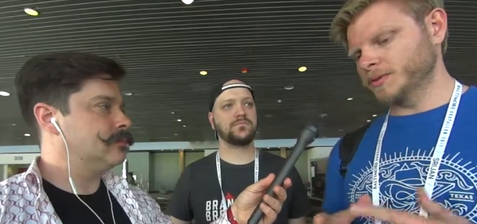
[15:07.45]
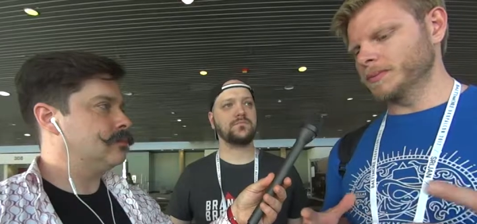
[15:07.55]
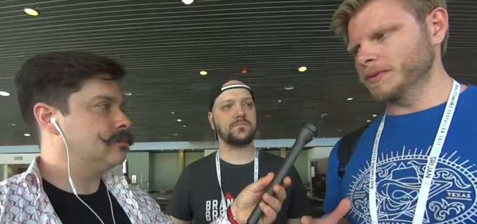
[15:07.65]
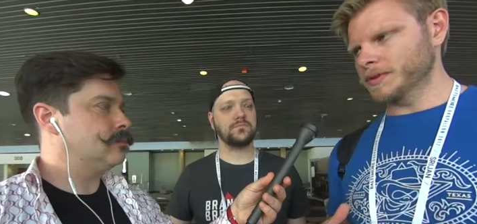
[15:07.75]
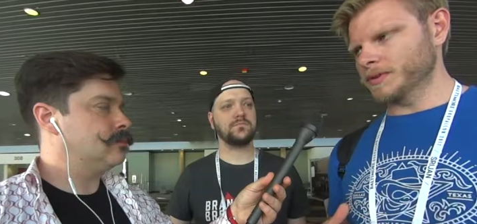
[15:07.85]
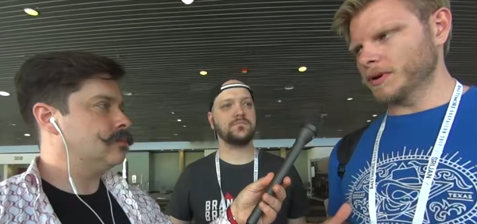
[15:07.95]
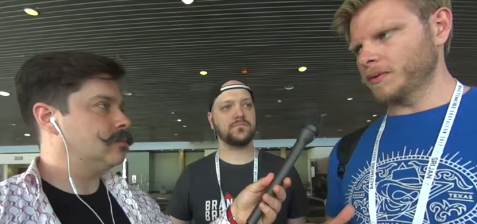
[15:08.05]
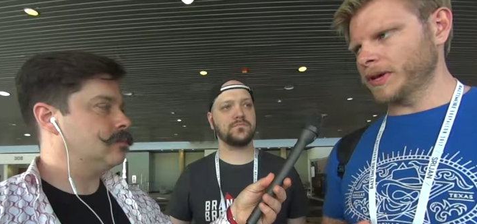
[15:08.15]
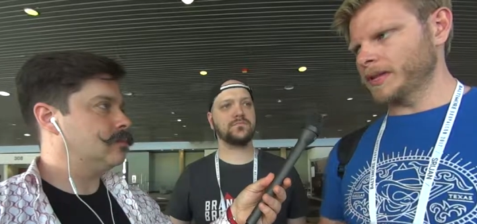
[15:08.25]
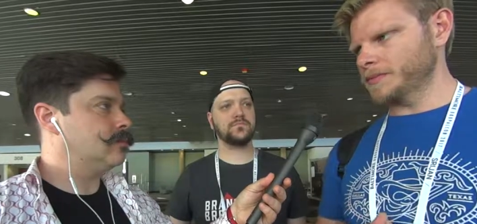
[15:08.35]
Speaker 1: Drupal is
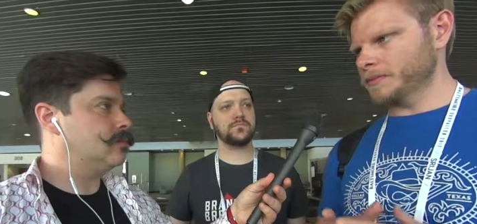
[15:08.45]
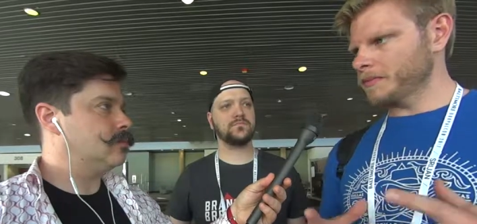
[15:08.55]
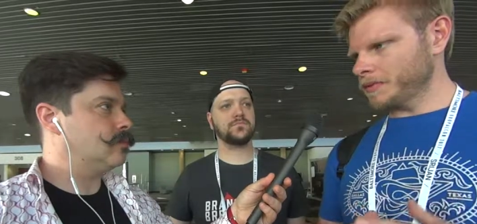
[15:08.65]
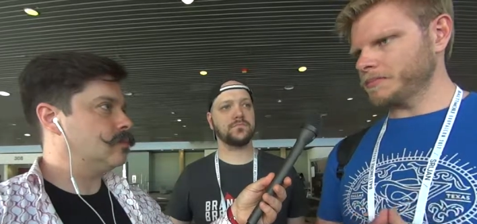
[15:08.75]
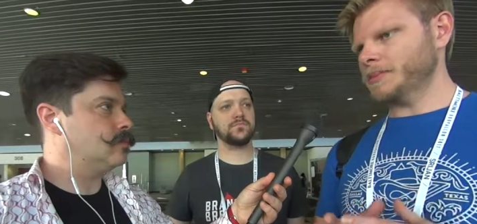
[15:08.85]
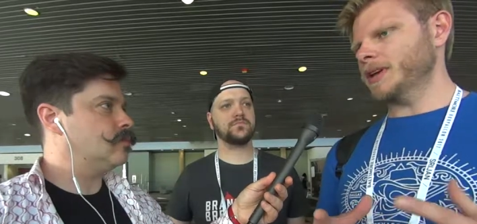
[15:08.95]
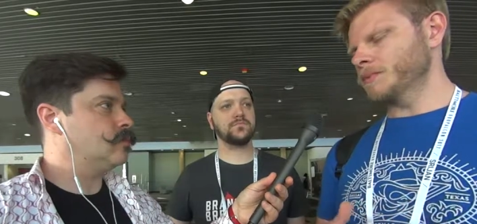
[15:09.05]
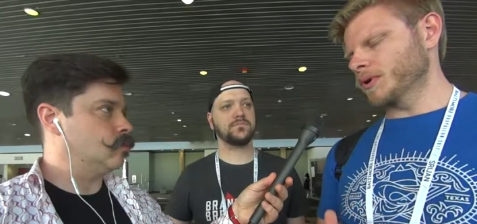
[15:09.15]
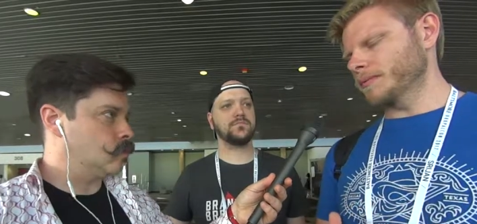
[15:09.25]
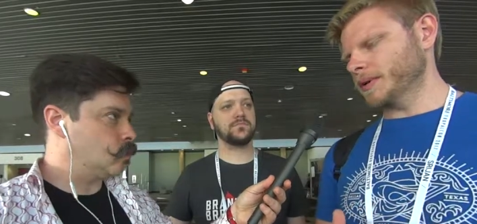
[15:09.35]
growing. It's being
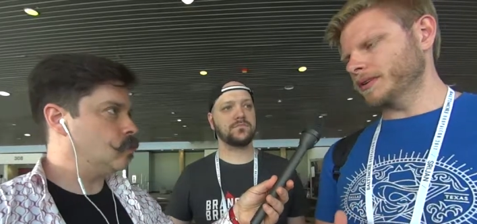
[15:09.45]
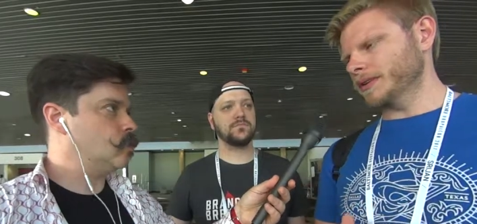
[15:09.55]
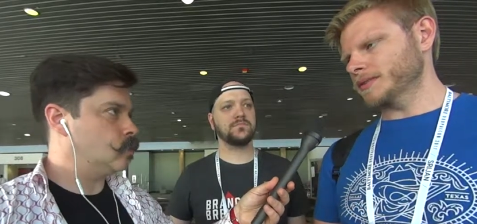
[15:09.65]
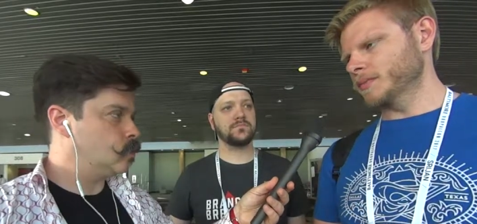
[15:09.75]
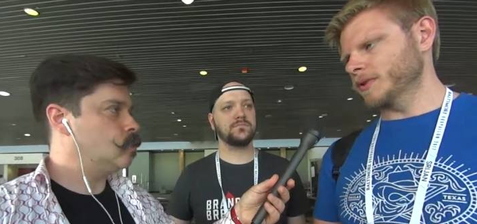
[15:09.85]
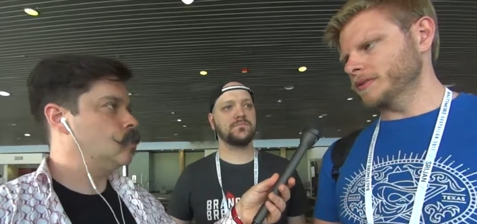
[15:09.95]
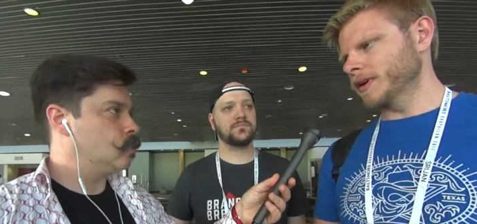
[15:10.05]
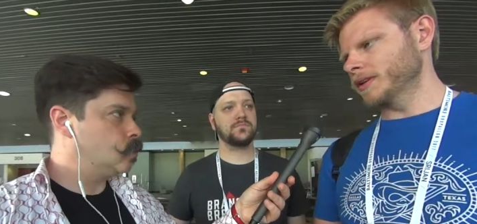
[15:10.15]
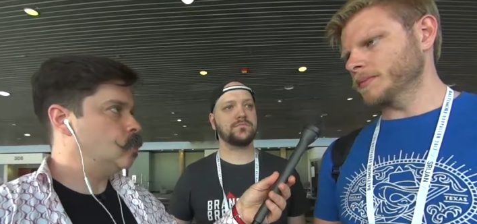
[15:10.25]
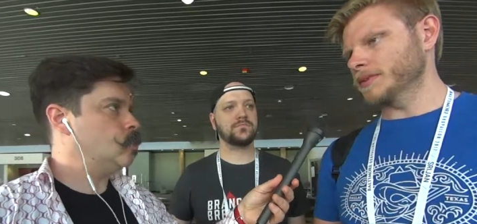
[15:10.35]
more appealing to more
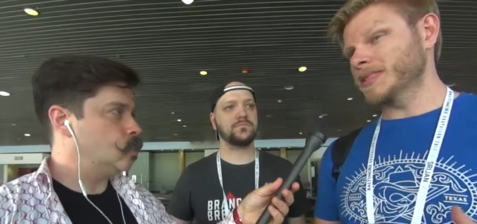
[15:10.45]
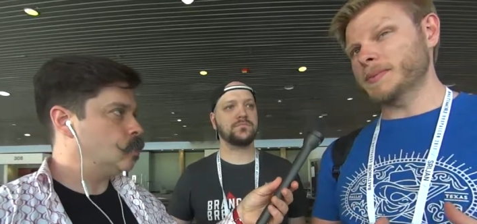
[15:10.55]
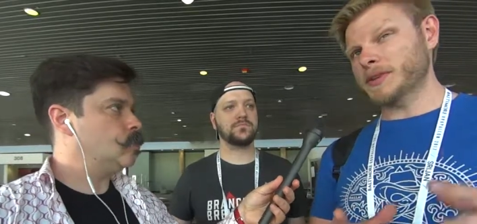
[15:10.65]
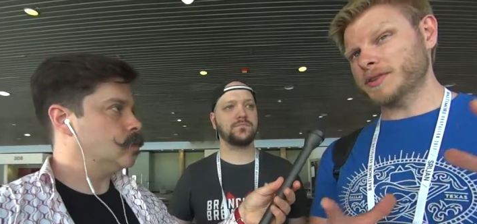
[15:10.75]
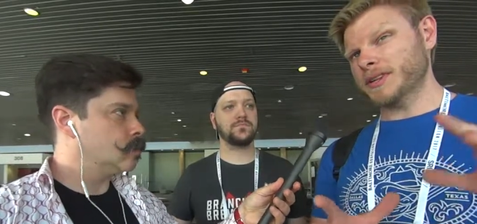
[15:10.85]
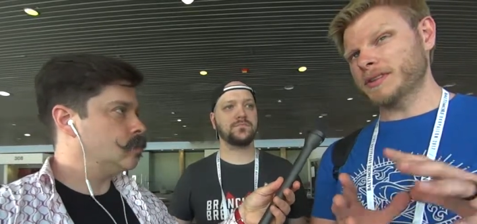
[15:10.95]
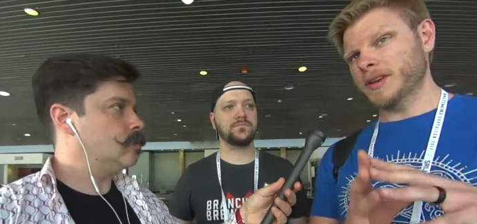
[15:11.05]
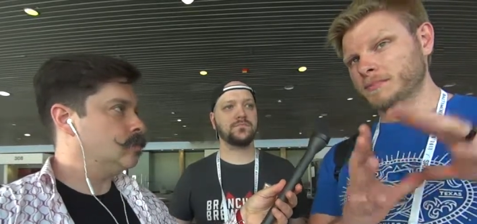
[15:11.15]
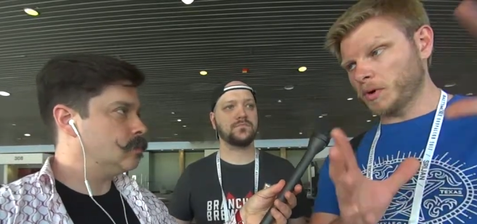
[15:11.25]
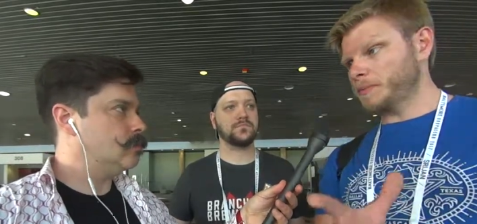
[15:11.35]
developers, especially
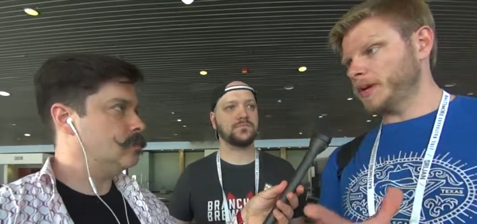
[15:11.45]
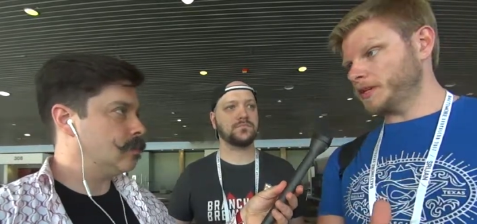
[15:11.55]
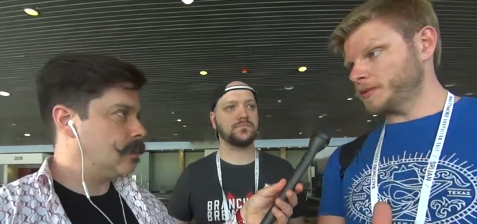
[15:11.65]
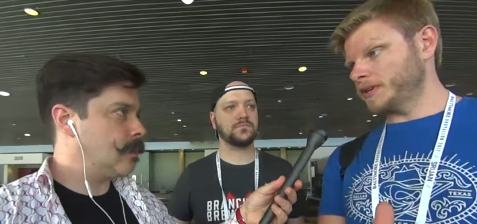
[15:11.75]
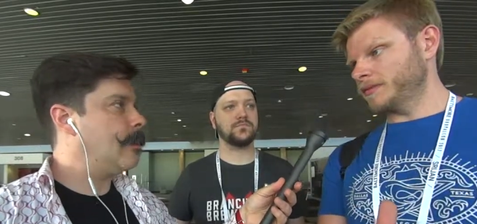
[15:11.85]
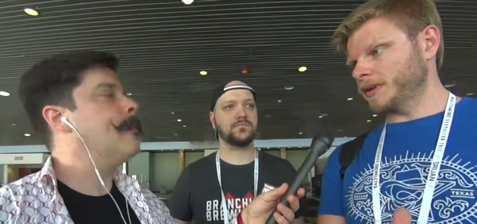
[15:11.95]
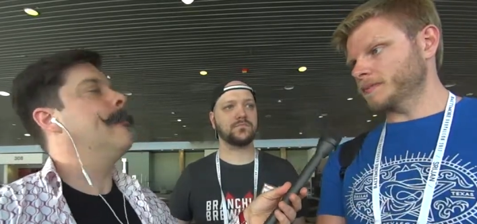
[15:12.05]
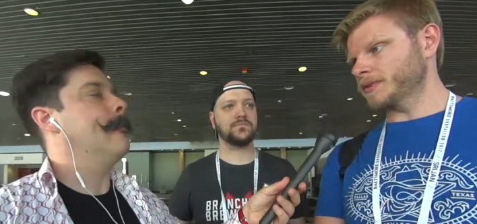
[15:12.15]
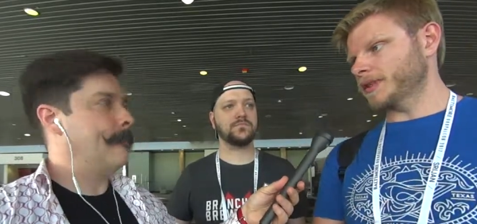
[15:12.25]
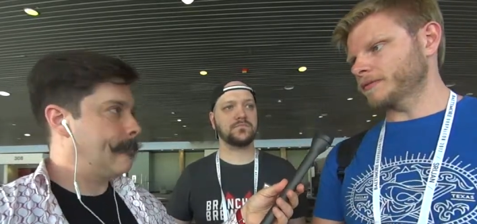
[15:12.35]
uh, more PHP
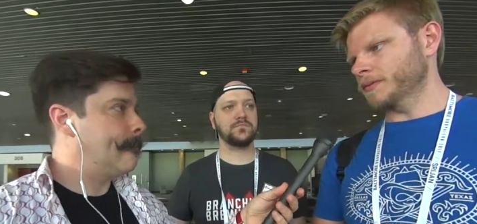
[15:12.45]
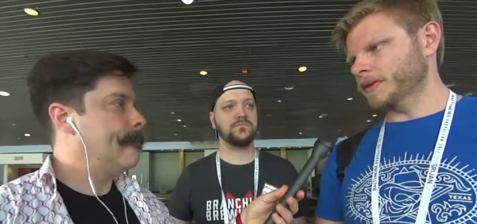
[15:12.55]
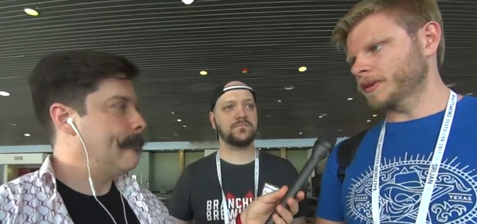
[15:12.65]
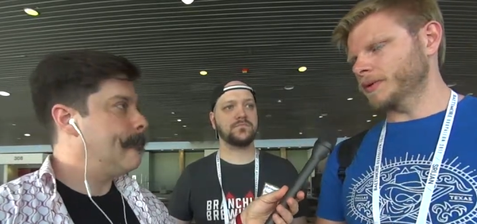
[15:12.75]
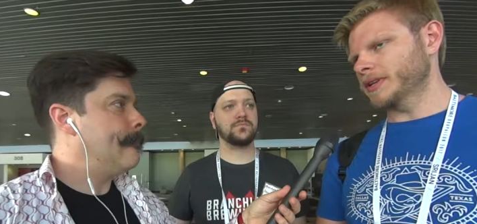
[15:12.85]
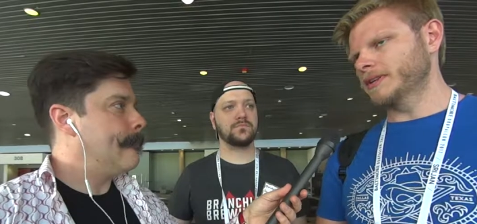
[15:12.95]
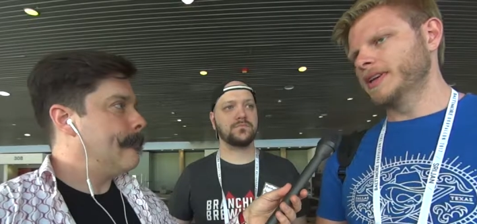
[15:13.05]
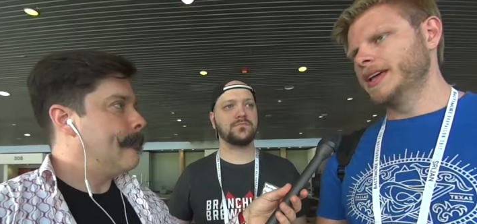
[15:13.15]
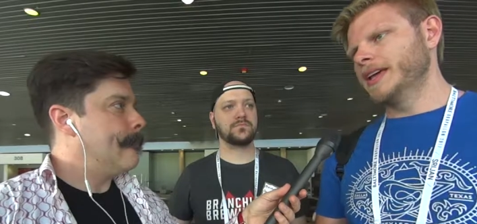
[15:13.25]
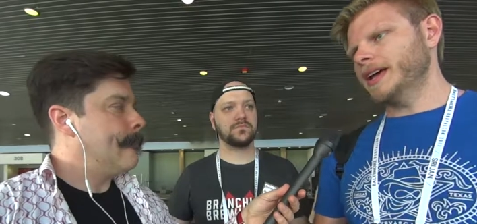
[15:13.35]
developers not familiar with it.
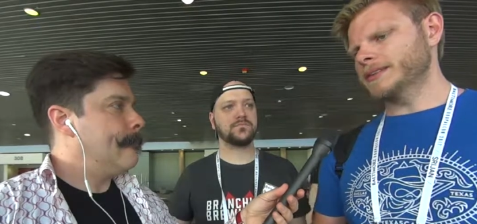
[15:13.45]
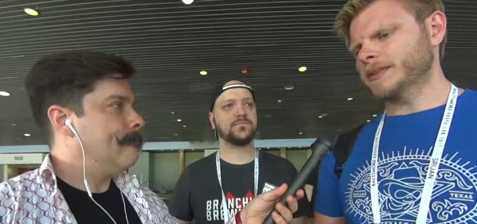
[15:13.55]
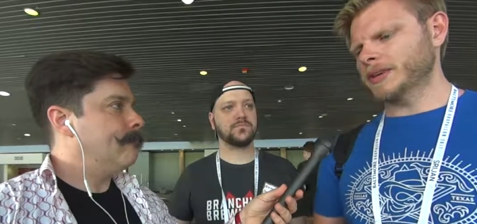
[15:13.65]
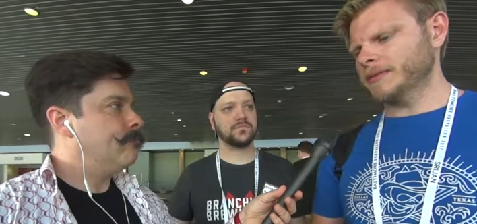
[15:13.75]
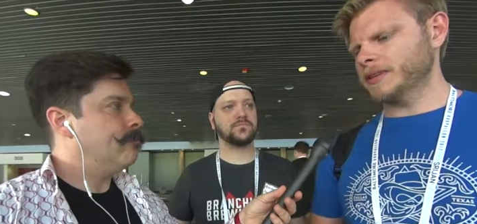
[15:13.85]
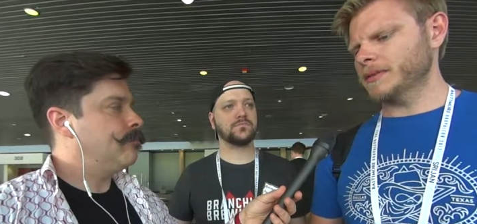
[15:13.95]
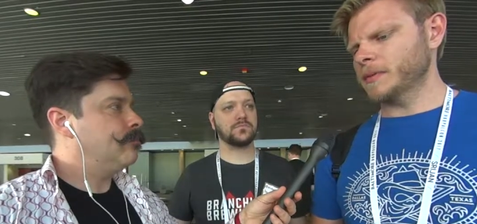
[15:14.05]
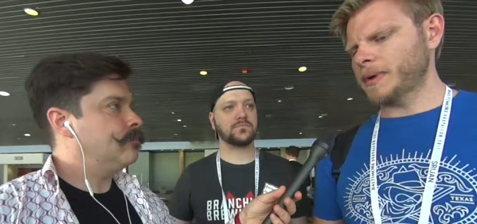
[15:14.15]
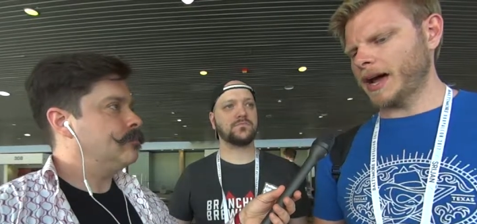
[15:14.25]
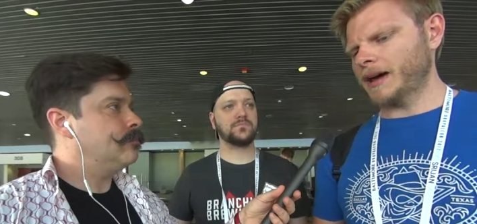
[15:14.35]
And so giving them
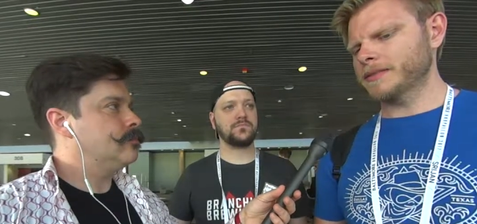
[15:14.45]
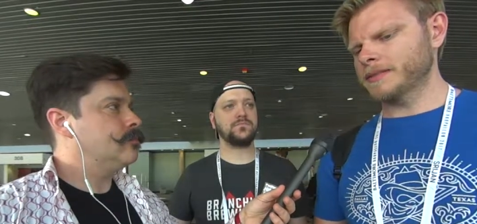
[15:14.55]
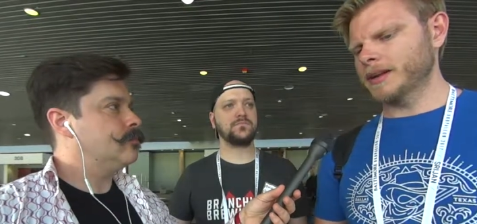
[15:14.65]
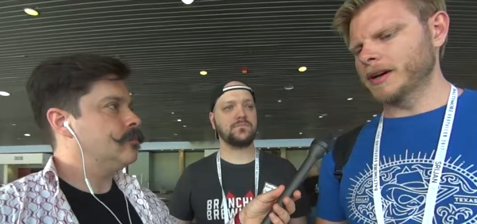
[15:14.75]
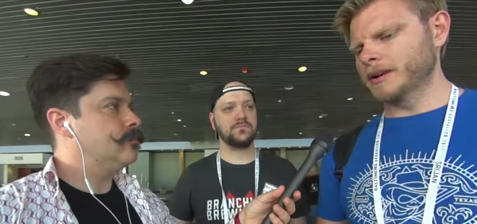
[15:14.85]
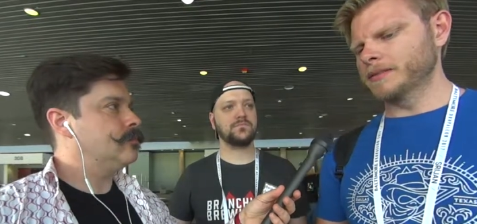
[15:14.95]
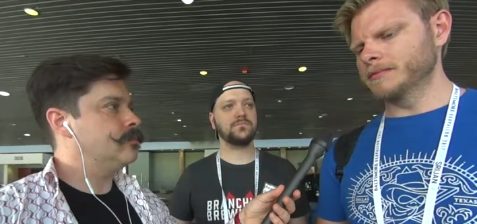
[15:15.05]
a path, uh,